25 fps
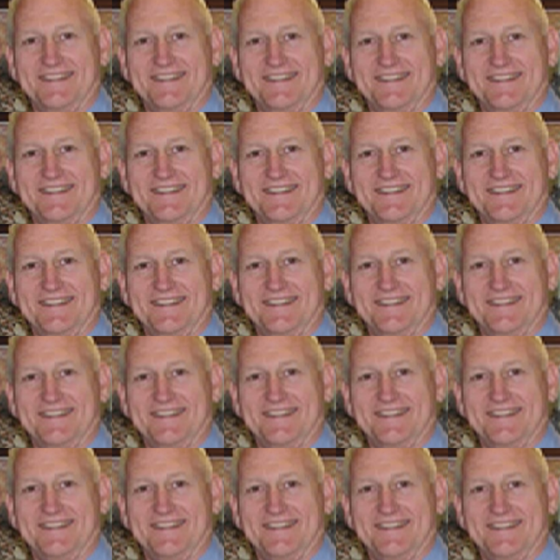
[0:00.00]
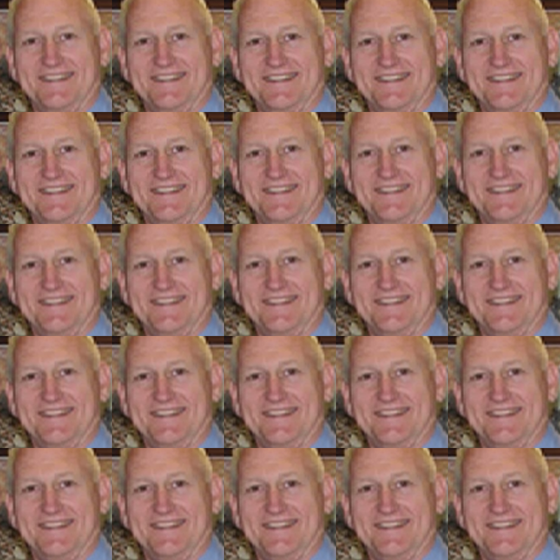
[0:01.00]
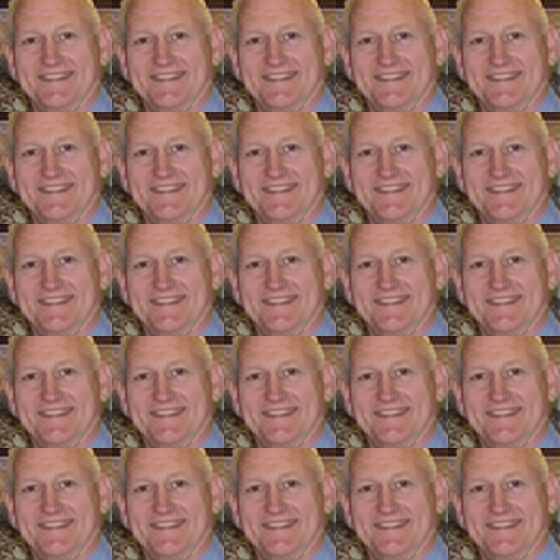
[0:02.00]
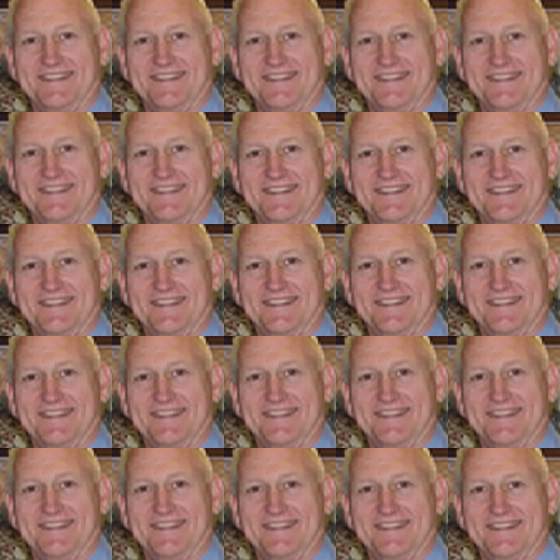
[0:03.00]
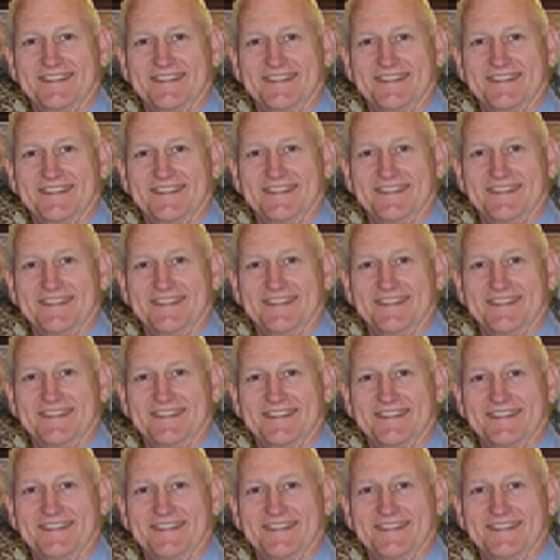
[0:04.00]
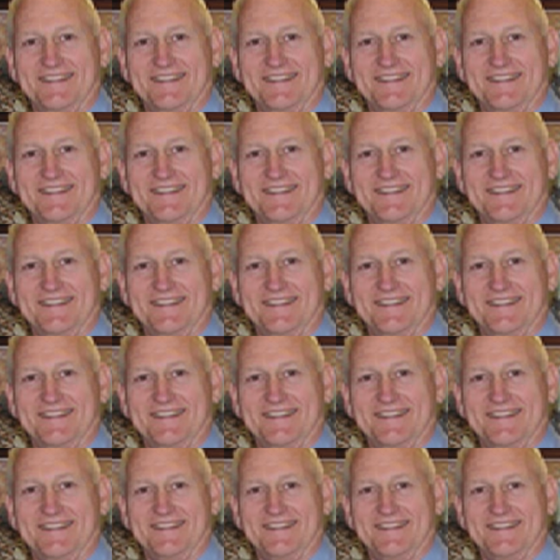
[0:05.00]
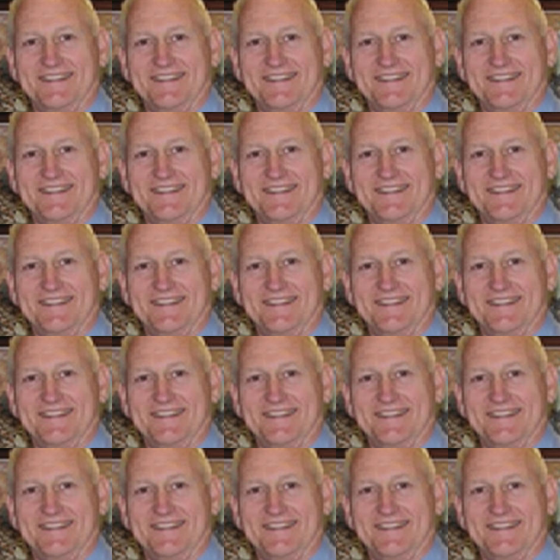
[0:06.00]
(silent)